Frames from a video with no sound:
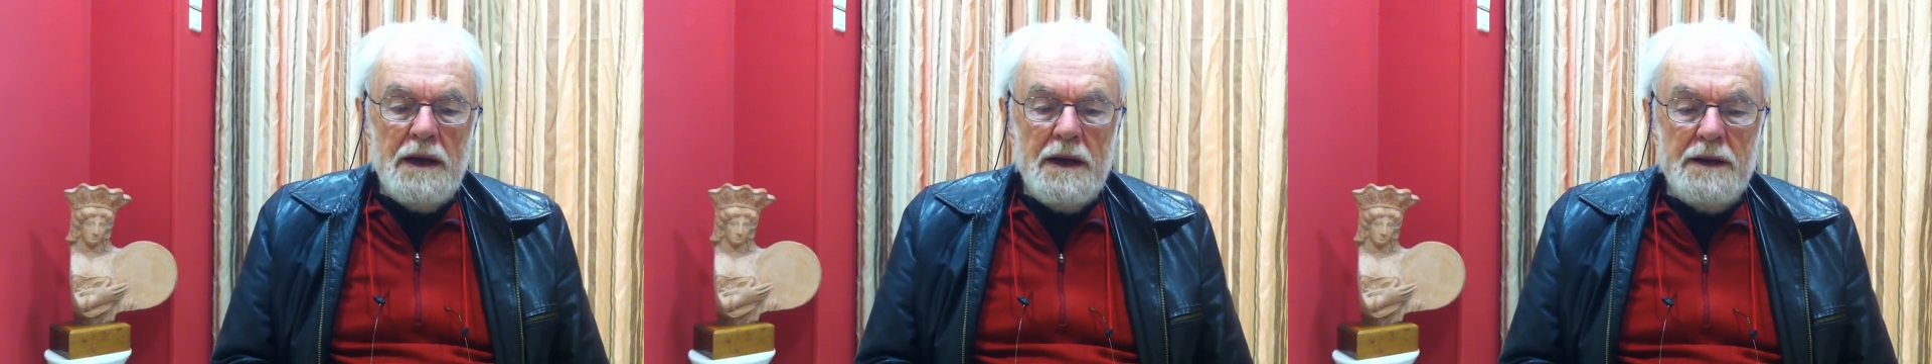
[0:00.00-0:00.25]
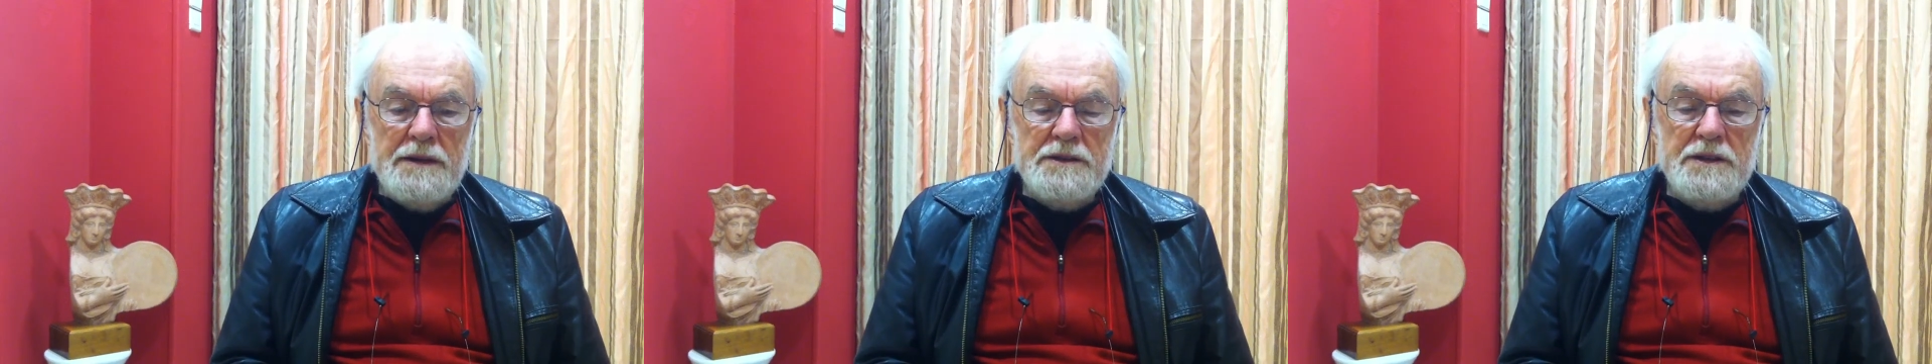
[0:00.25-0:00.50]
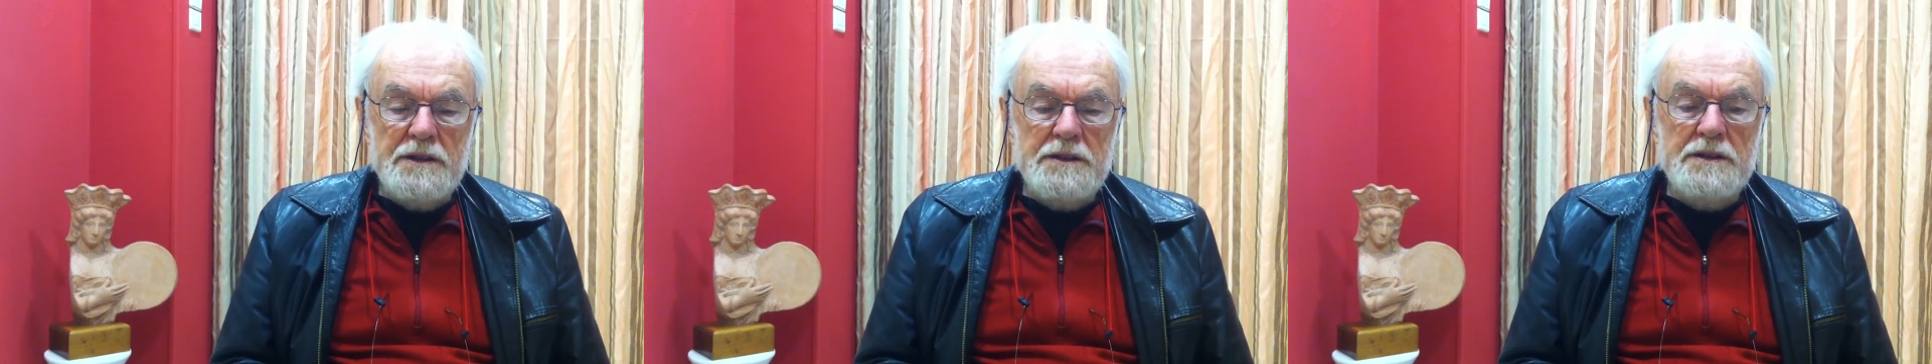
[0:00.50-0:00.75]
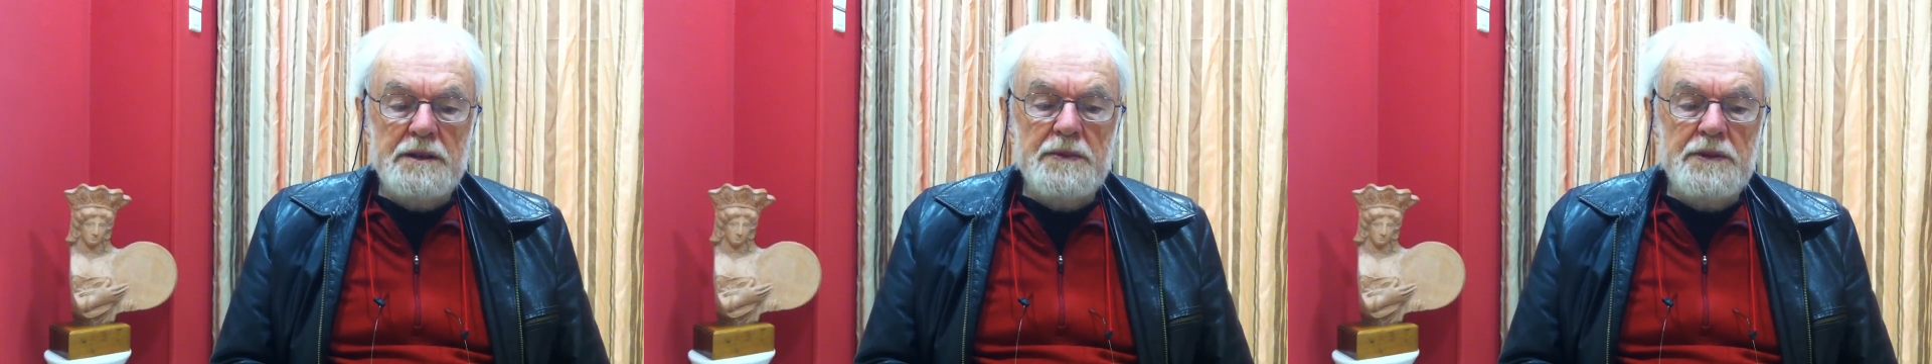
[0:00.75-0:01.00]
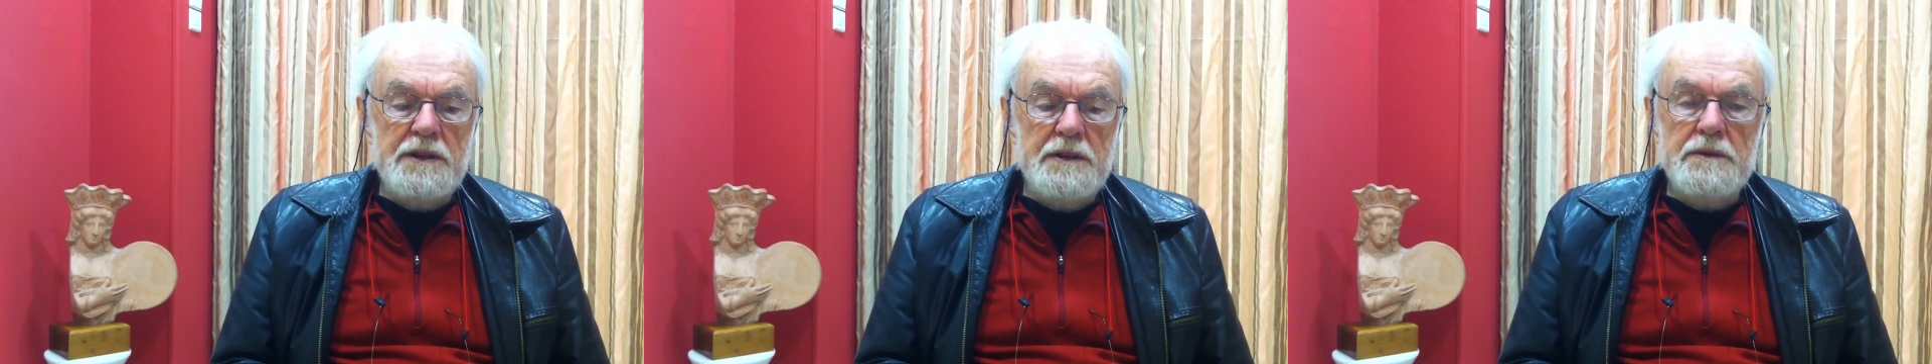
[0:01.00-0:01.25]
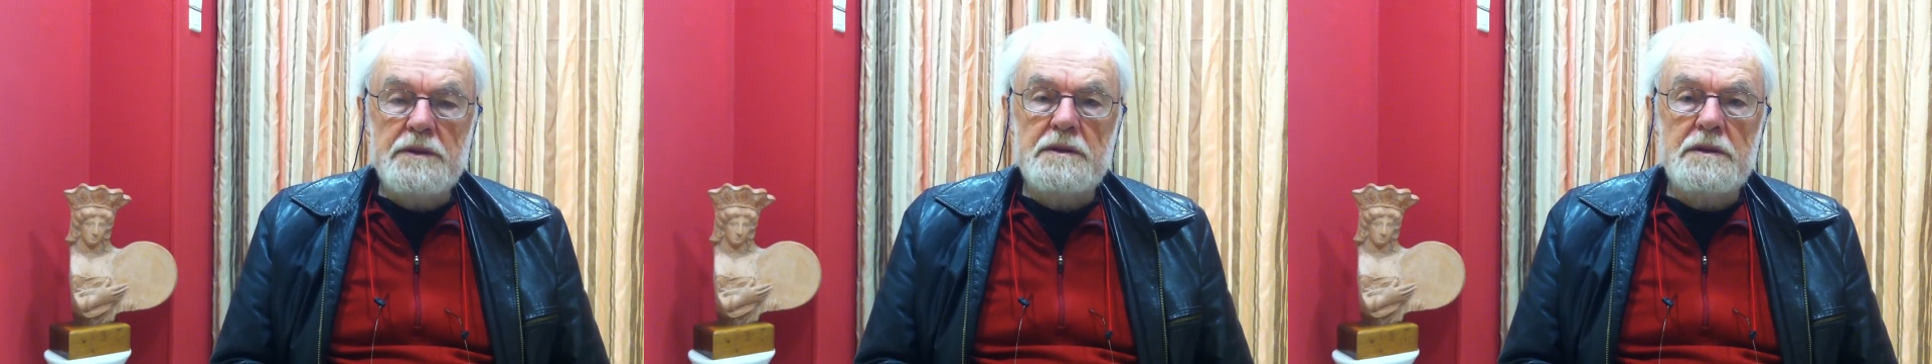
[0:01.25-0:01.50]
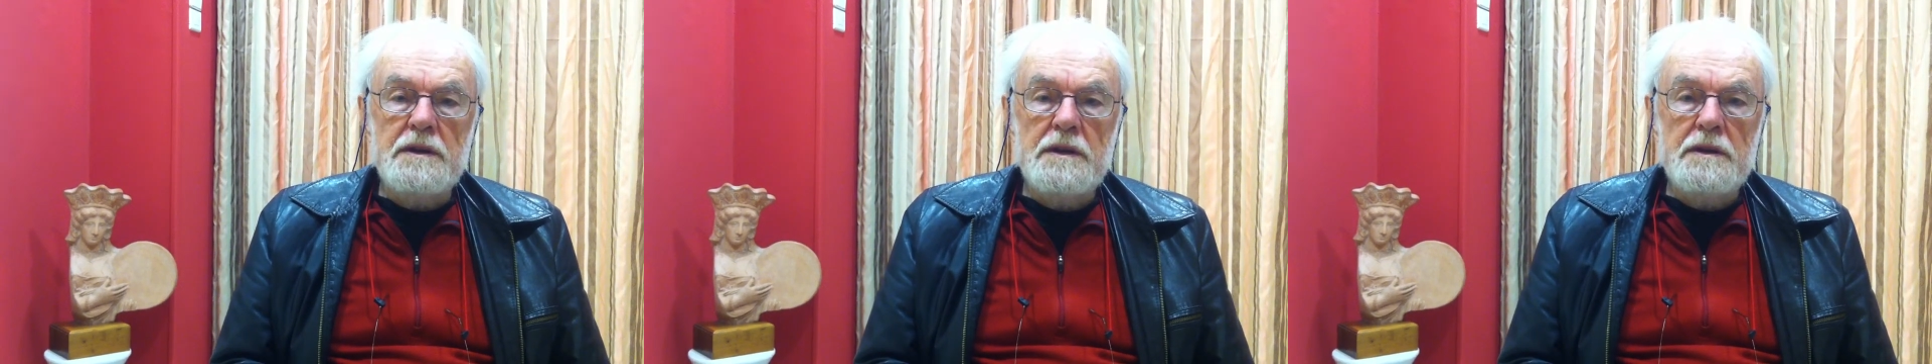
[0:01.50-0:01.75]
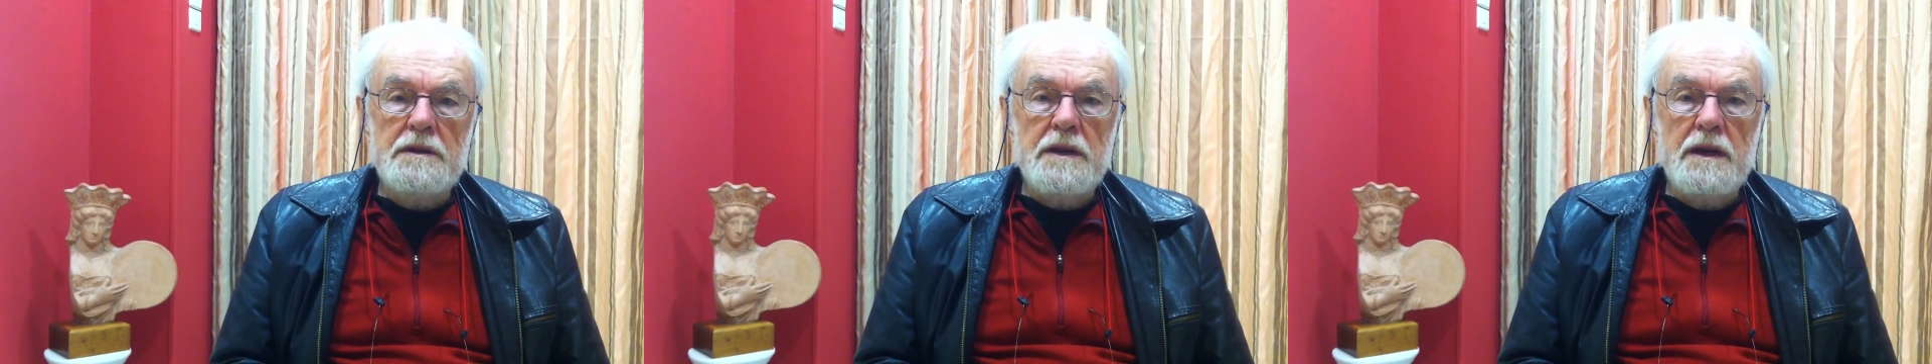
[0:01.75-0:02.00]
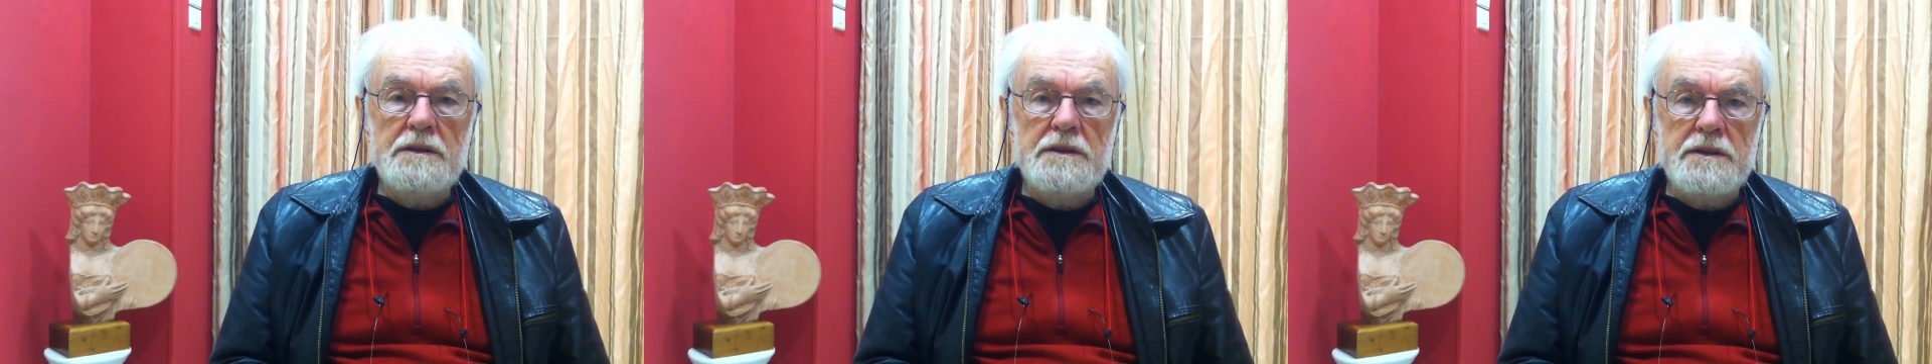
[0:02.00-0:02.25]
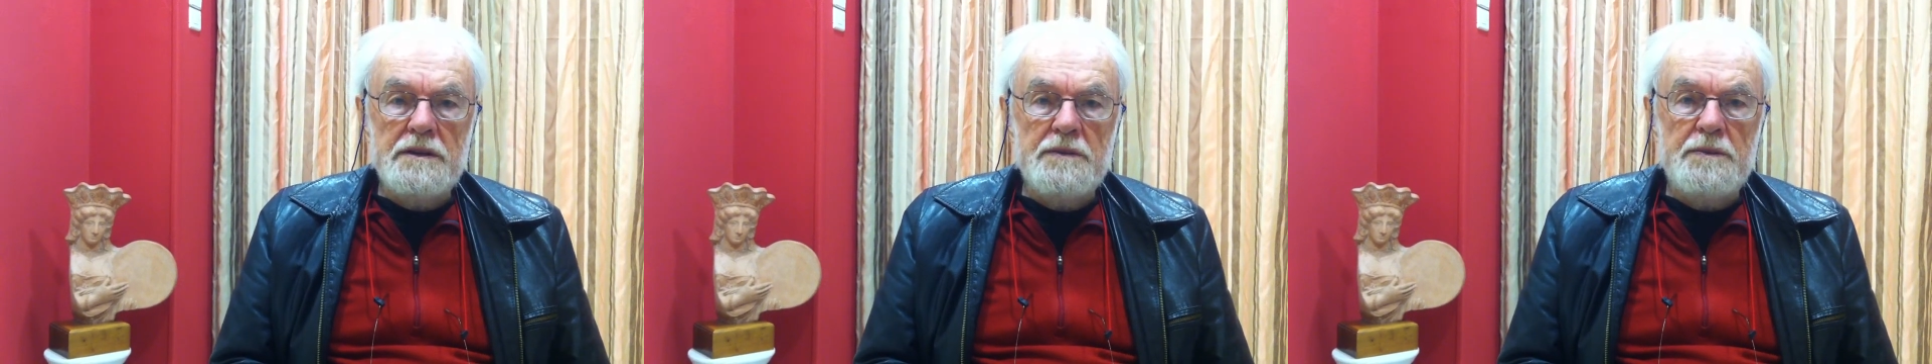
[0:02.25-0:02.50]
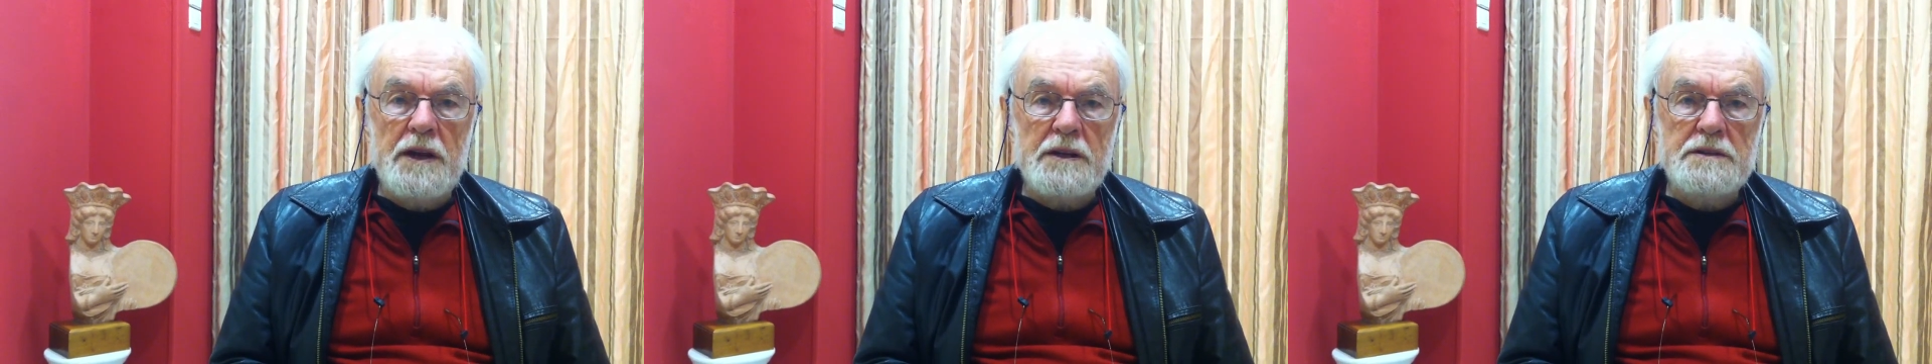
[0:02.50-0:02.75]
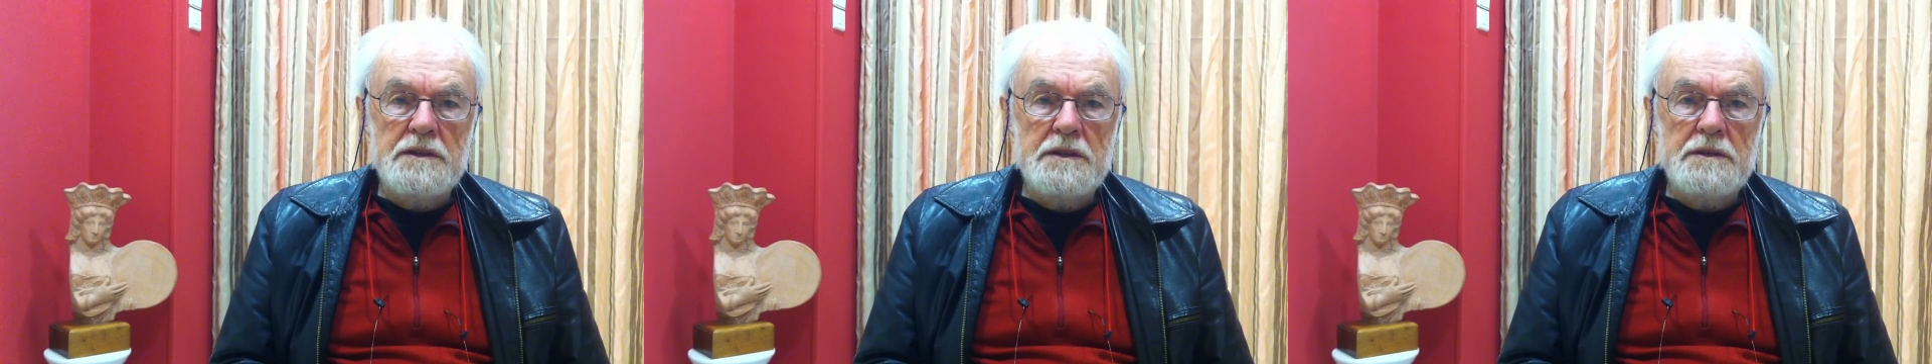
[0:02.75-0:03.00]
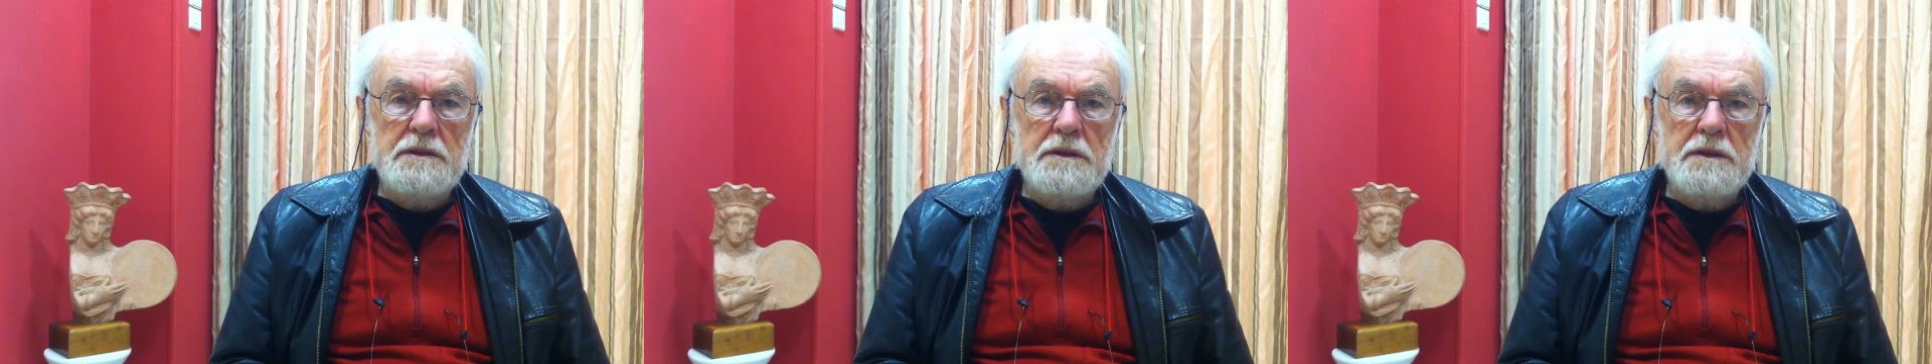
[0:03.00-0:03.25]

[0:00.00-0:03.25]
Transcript: I had a certain sympathy with uh, the idea of Brexit,